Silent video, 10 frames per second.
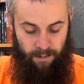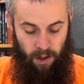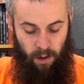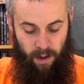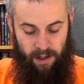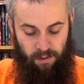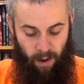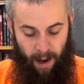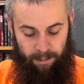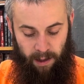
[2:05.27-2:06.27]
Who has
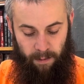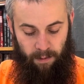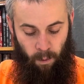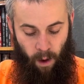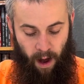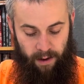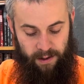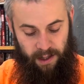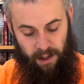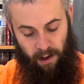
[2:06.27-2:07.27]
wrapped up the waters
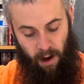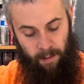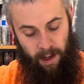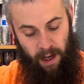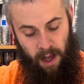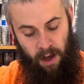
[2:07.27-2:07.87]
in a garment?